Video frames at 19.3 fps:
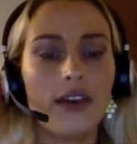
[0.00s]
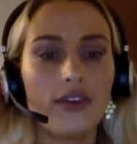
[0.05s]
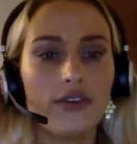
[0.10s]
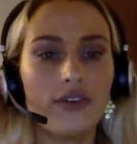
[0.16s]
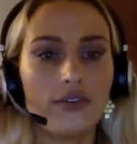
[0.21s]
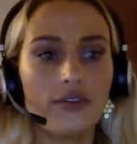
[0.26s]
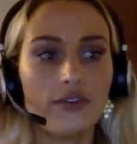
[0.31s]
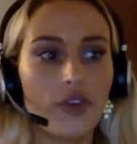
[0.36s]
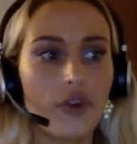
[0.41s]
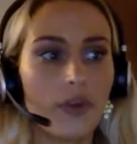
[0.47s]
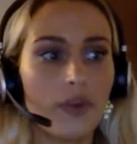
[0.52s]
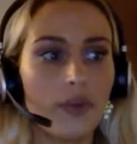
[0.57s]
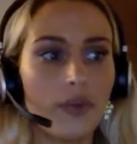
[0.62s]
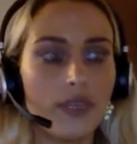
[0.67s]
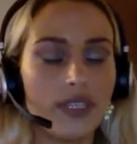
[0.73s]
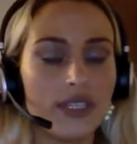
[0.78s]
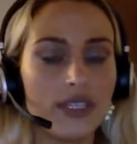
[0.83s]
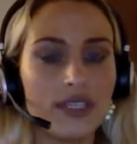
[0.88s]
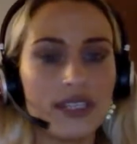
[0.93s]
from
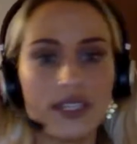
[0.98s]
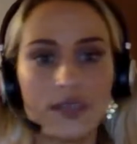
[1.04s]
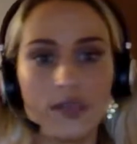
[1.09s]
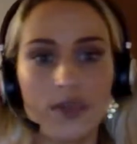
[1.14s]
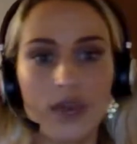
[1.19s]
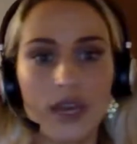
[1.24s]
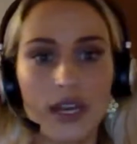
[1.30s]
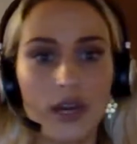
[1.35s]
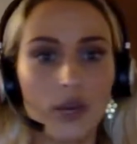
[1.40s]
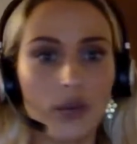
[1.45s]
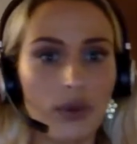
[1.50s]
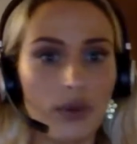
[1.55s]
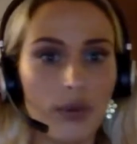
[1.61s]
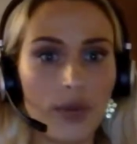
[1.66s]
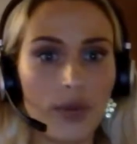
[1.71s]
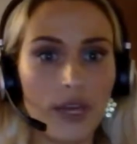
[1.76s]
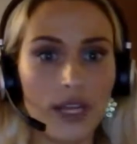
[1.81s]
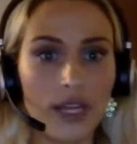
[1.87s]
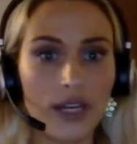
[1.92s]
cis men and
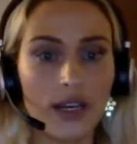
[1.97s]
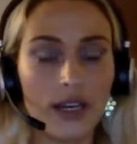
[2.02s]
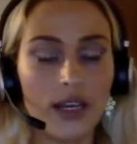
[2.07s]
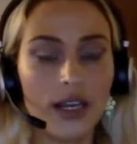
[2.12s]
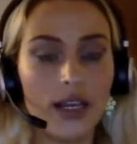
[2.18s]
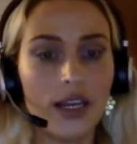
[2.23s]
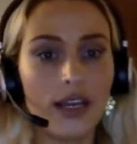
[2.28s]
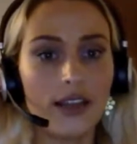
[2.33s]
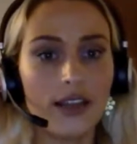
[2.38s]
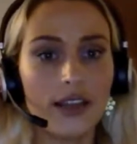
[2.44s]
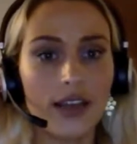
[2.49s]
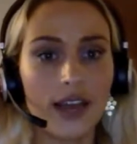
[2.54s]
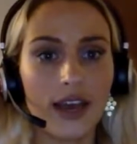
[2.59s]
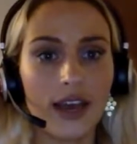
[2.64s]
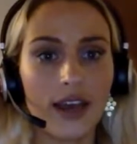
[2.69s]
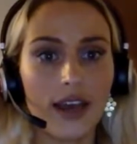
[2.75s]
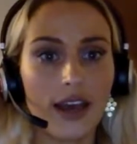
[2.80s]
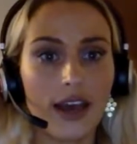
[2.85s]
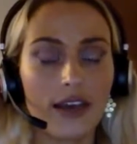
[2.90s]
women that
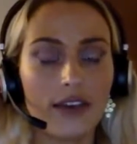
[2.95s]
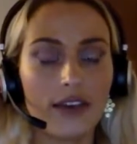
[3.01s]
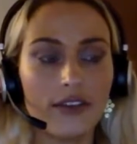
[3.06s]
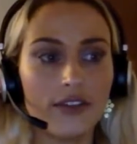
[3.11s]
have